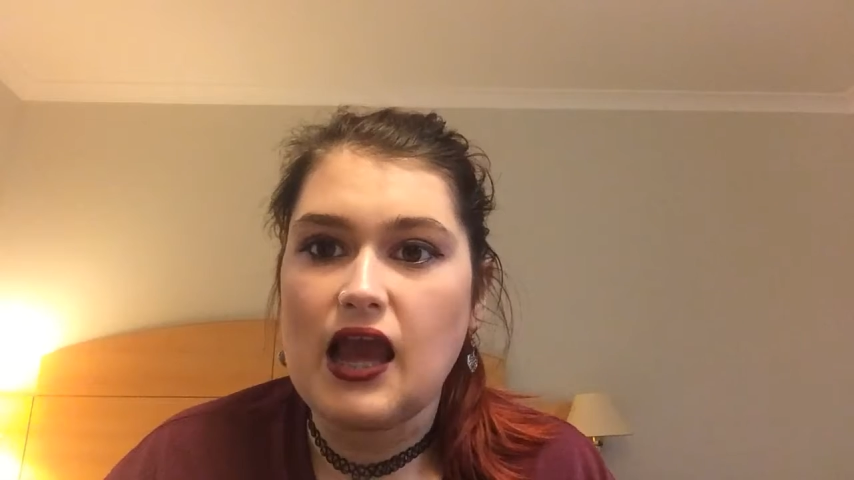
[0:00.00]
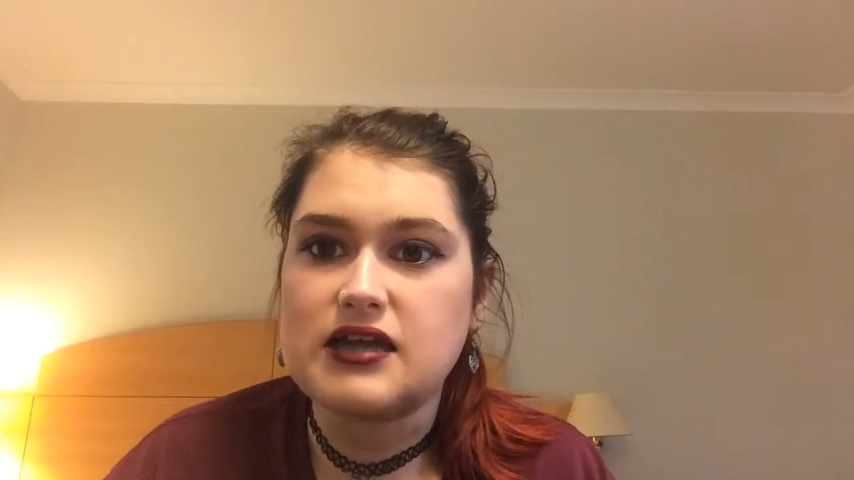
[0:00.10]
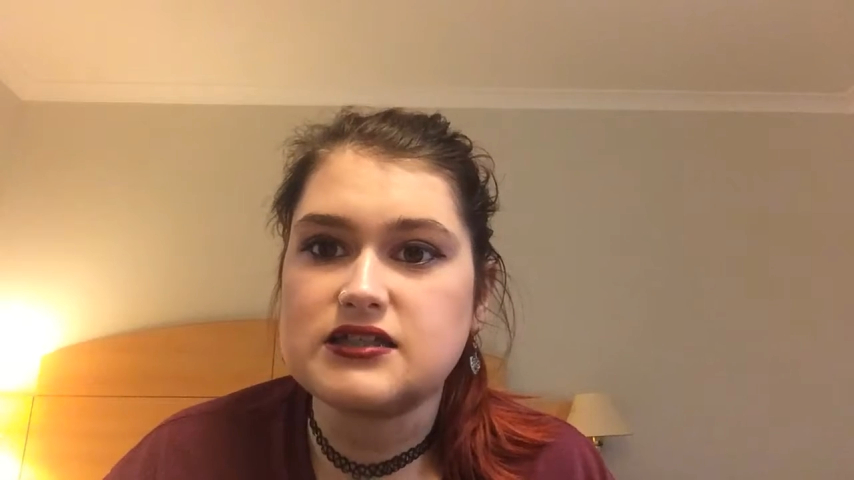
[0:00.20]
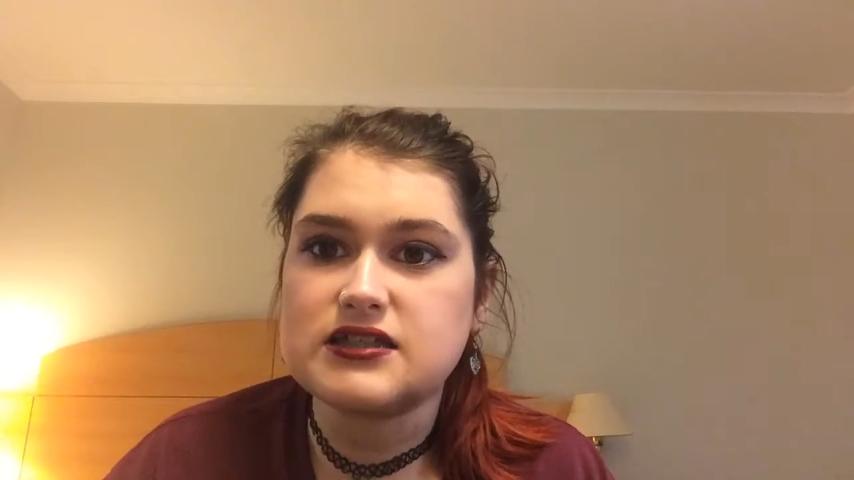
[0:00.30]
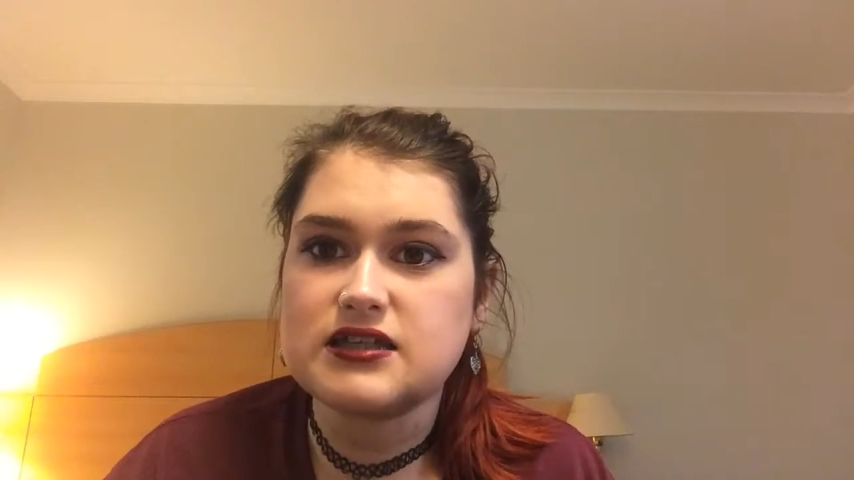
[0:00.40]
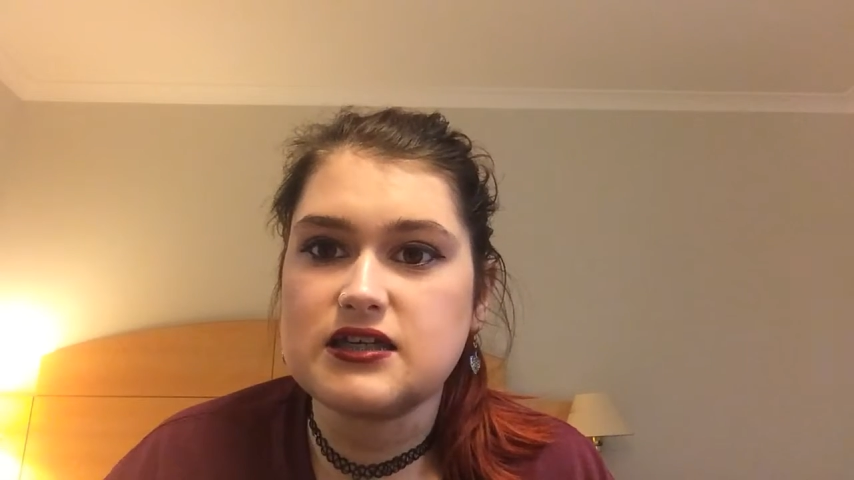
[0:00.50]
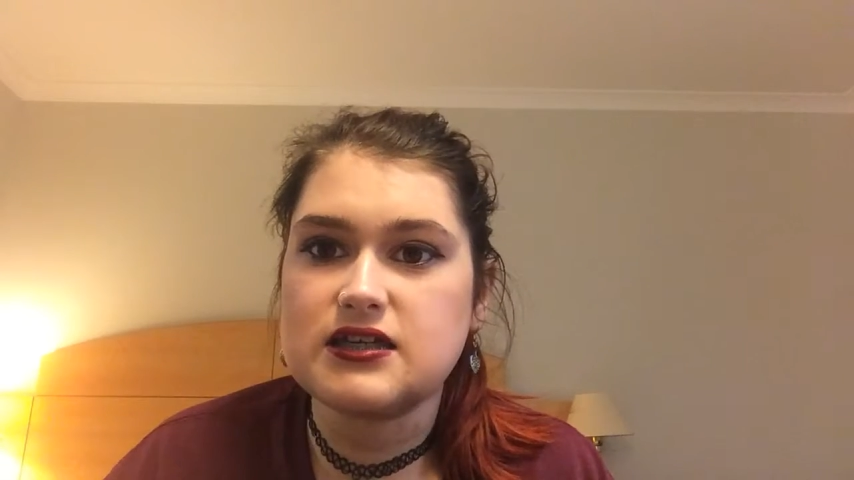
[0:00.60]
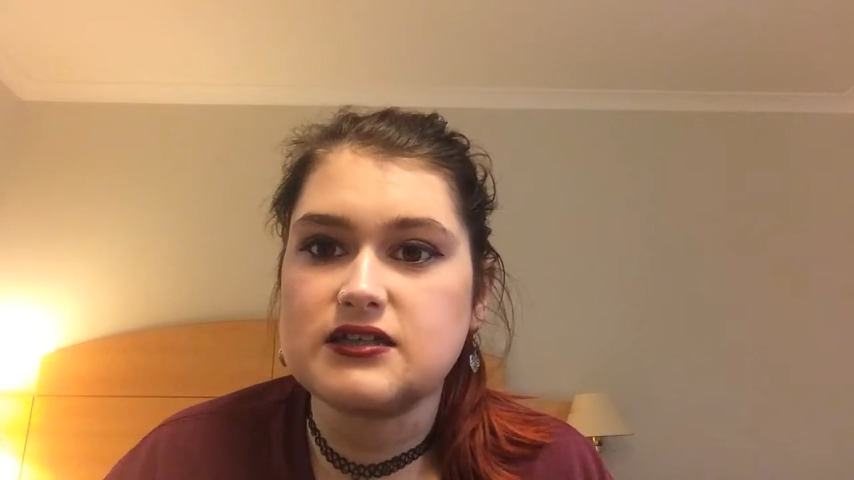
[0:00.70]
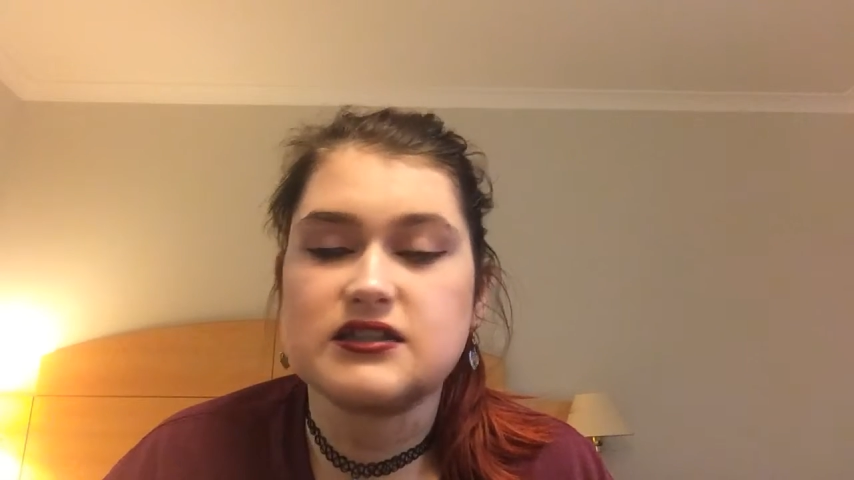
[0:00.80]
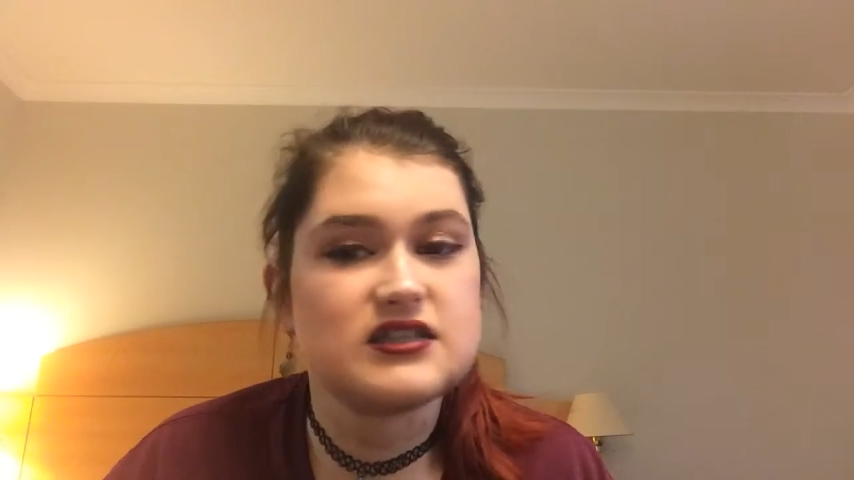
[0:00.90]
And
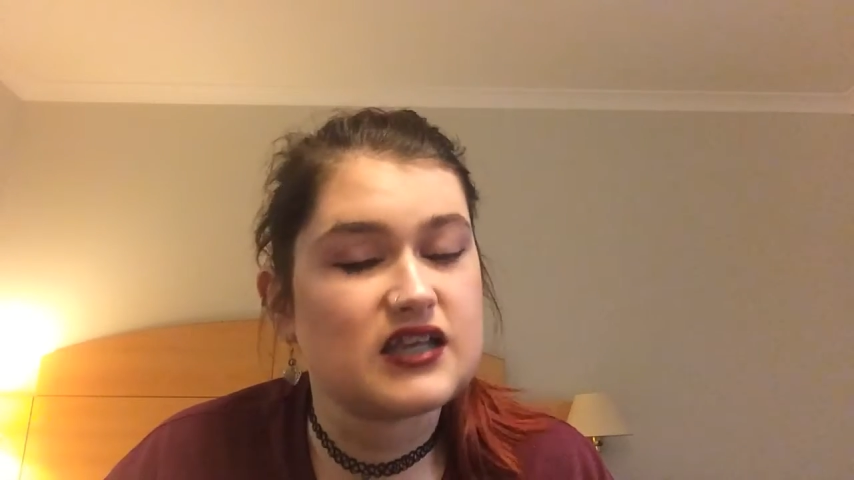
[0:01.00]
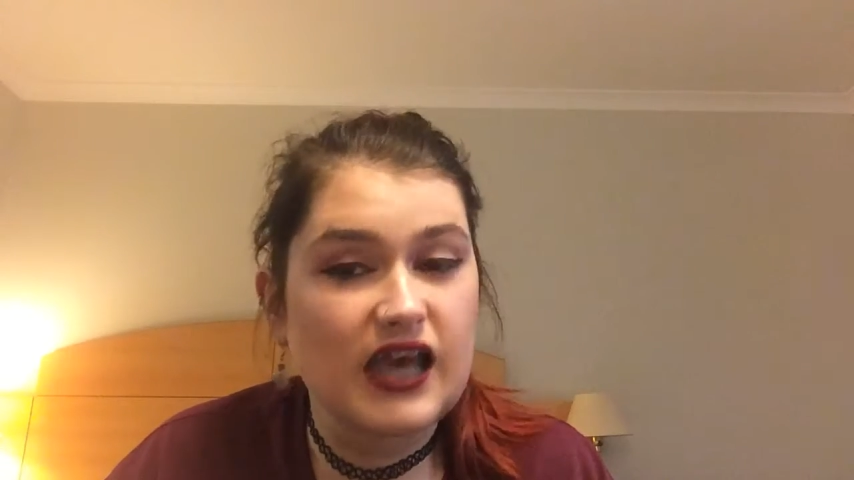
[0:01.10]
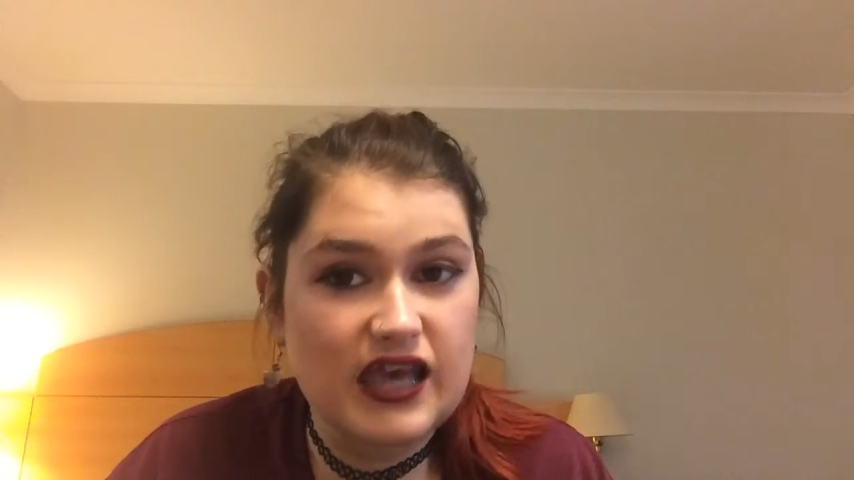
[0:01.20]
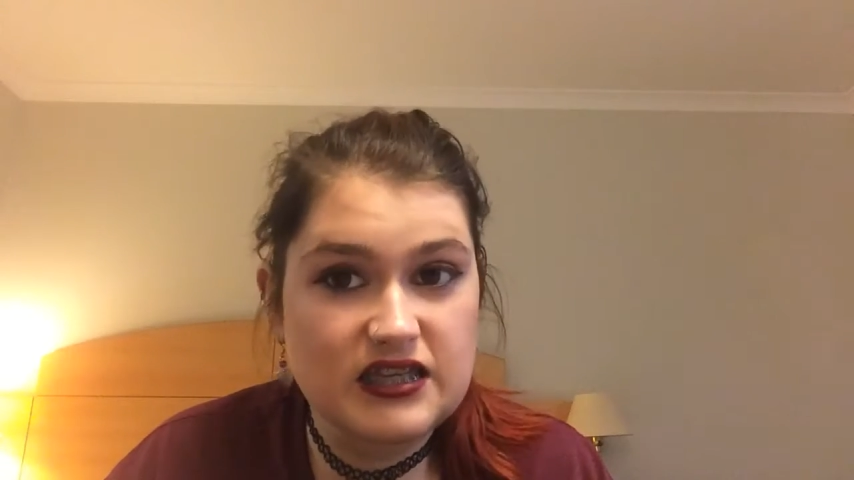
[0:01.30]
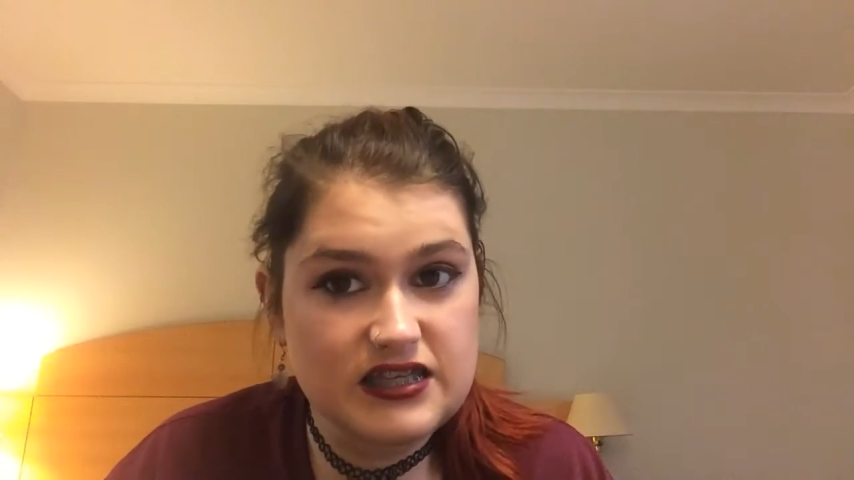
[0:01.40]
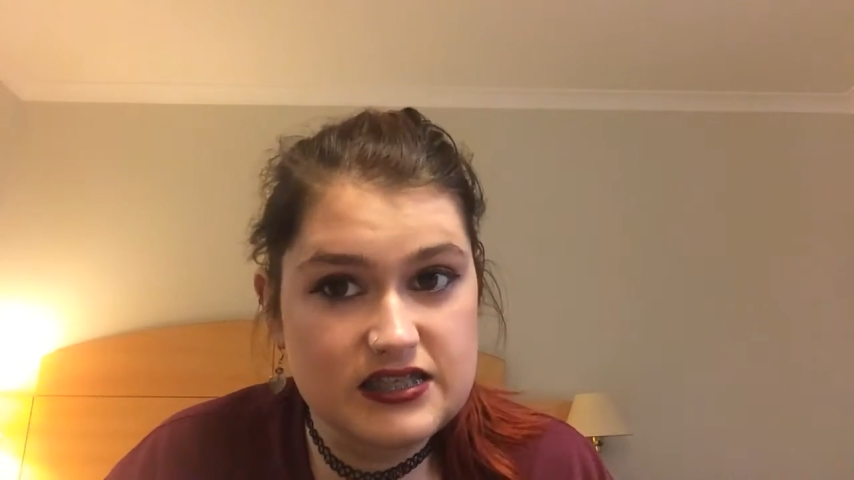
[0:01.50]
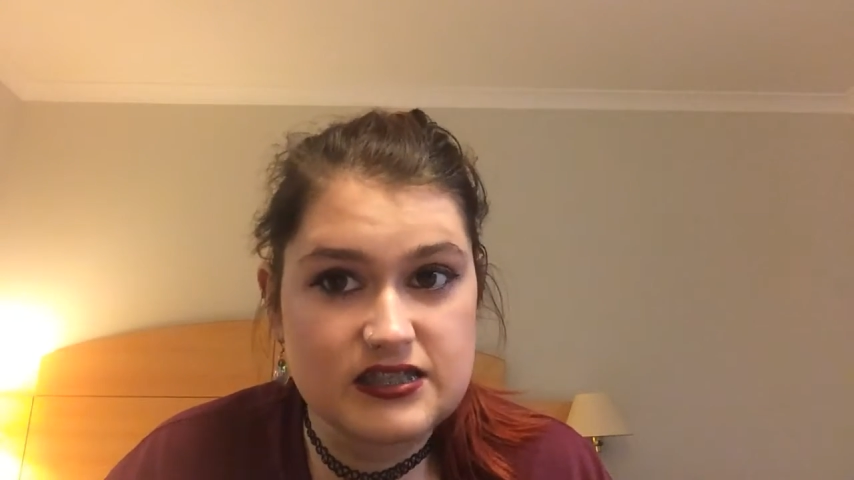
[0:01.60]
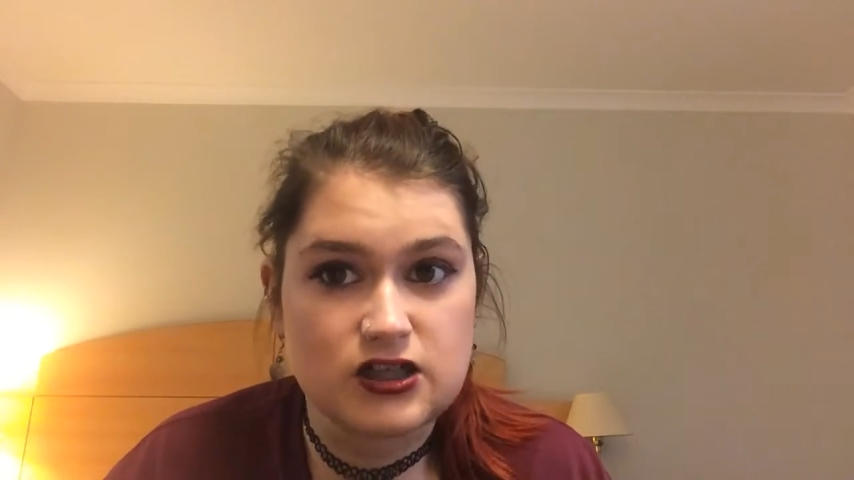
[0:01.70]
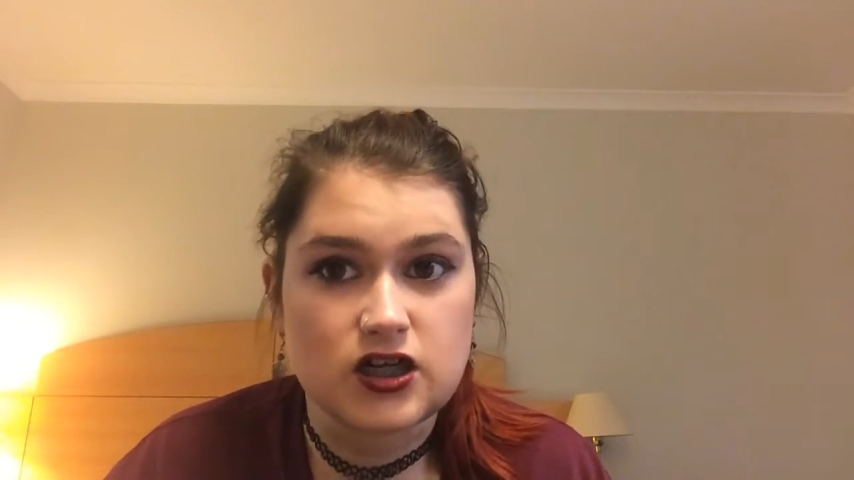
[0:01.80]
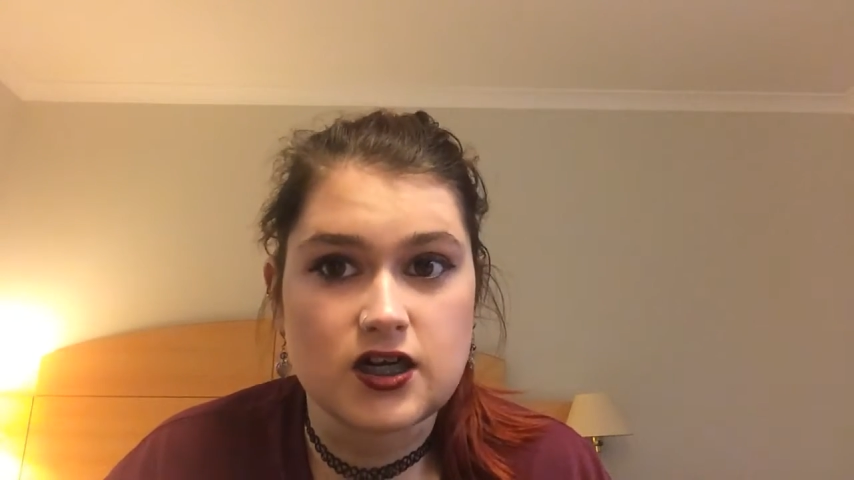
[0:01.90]
today didn't get any
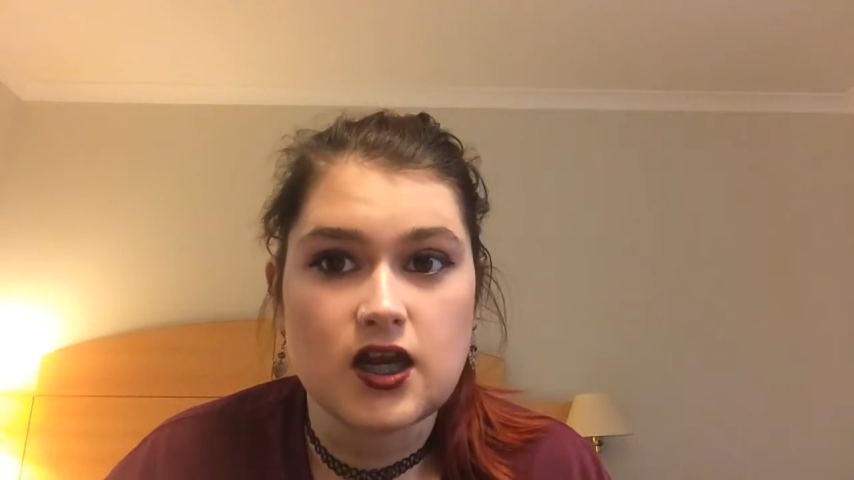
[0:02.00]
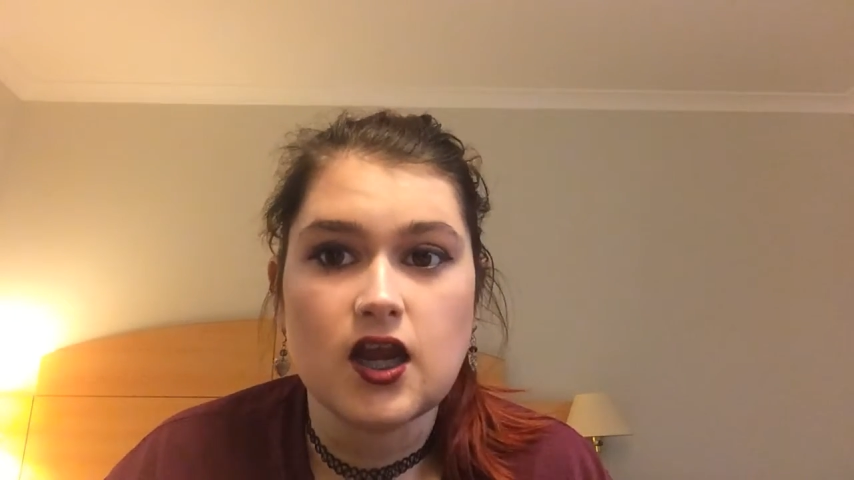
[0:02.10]
easier